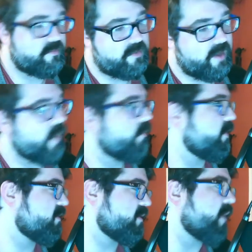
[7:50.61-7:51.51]
How many
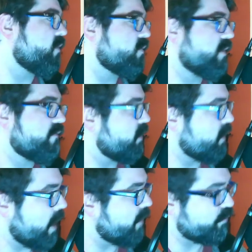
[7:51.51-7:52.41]
cycles have we
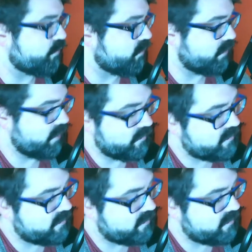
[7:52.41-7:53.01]
gone through? You know, this is